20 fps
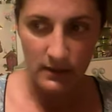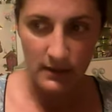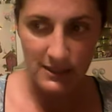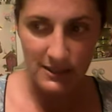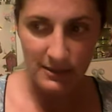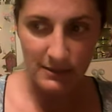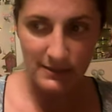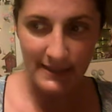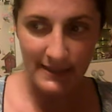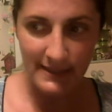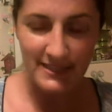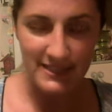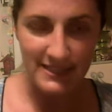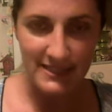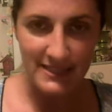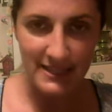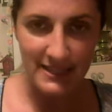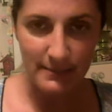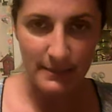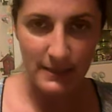it sounds like a
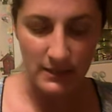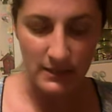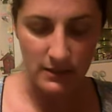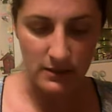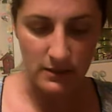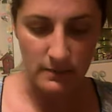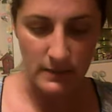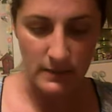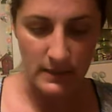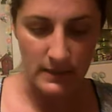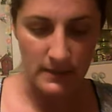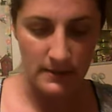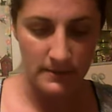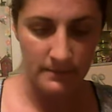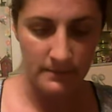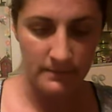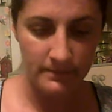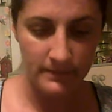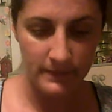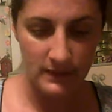cinnamon to me.
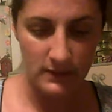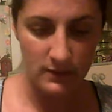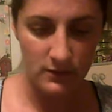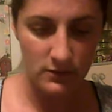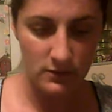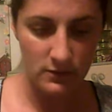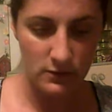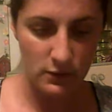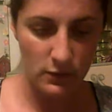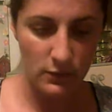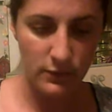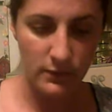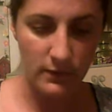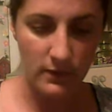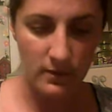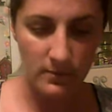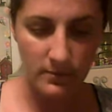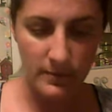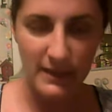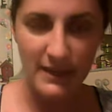So
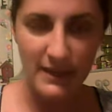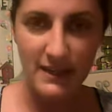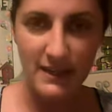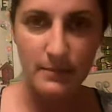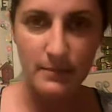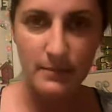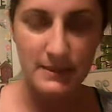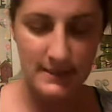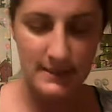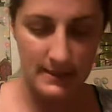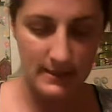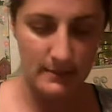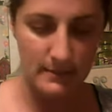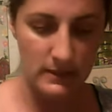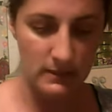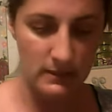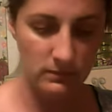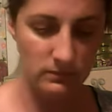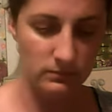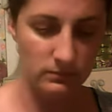far, I'm picking up
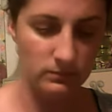cinnamon.